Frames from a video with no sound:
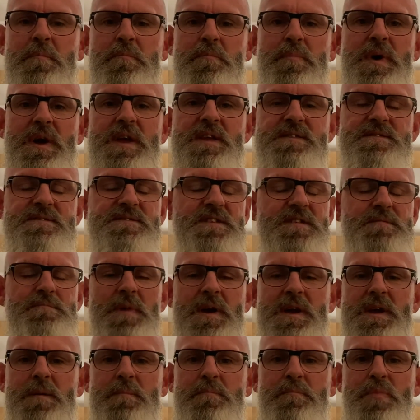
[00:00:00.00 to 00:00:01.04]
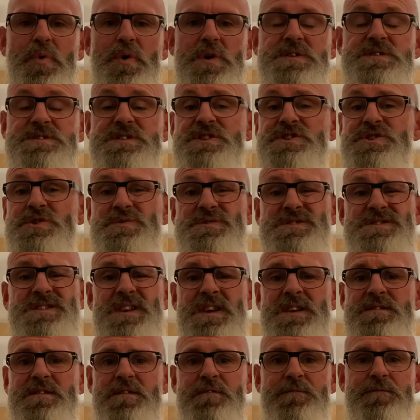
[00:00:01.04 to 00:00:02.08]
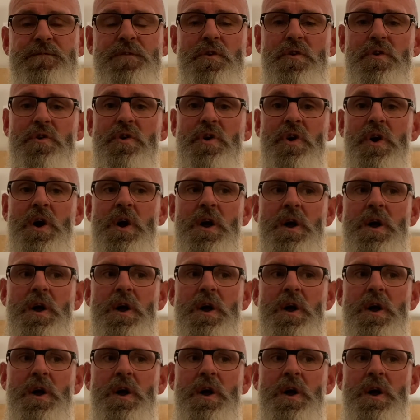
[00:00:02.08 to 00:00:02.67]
pins, he's making putts, he shoots 64.